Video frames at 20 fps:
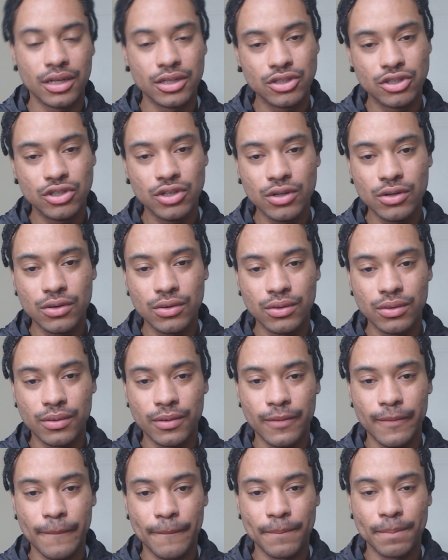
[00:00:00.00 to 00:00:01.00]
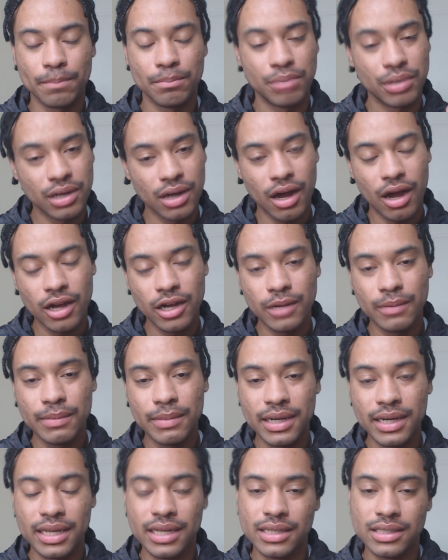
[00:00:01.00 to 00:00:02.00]
Two, put all your
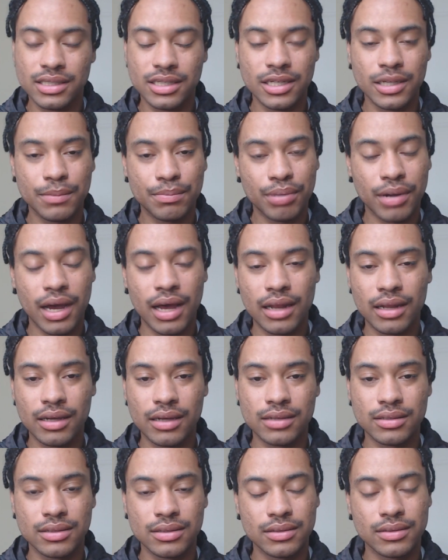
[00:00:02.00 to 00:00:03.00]
money into your product.